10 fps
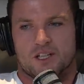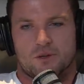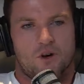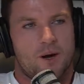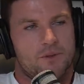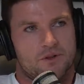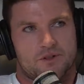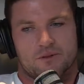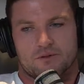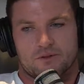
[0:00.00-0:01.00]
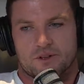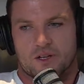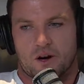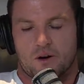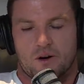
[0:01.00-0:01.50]
And you're right, because, you
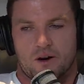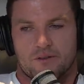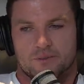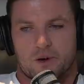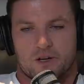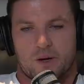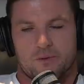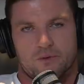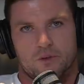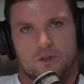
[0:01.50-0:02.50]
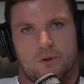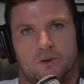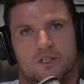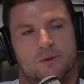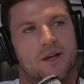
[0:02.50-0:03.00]
know, I've spoken about before in the
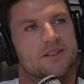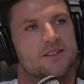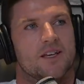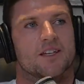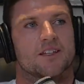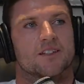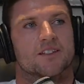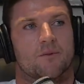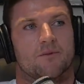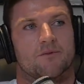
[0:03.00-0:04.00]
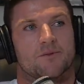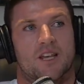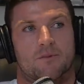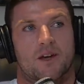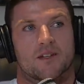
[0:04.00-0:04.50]
podcast about seeing some
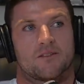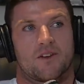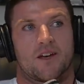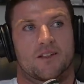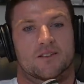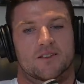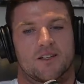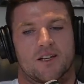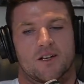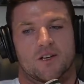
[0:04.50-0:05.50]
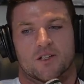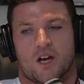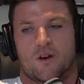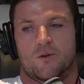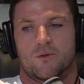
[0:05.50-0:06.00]
teammates of ours
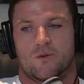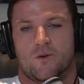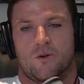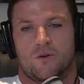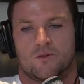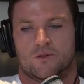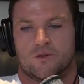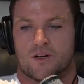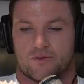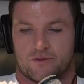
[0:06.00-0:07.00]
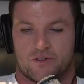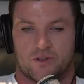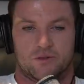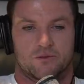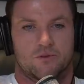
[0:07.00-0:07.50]
go straight off the
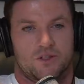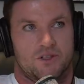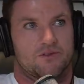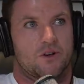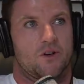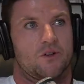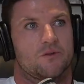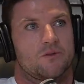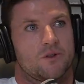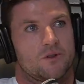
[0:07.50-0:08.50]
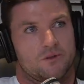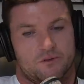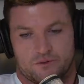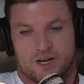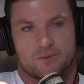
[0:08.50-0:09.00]
field on their phone,
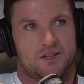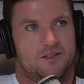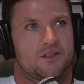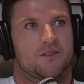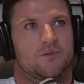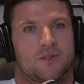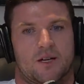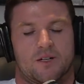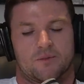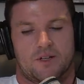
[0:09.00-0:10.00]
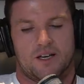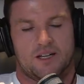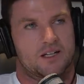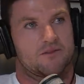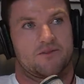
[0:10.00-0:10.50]
read messages, blah blah blah,
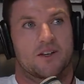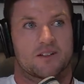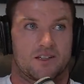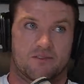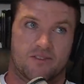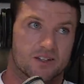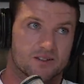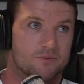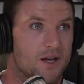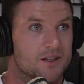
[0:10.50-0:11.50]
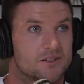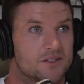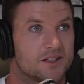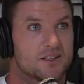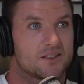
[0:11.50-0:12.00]
and it affects them
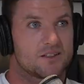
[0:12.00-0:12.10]
mentally and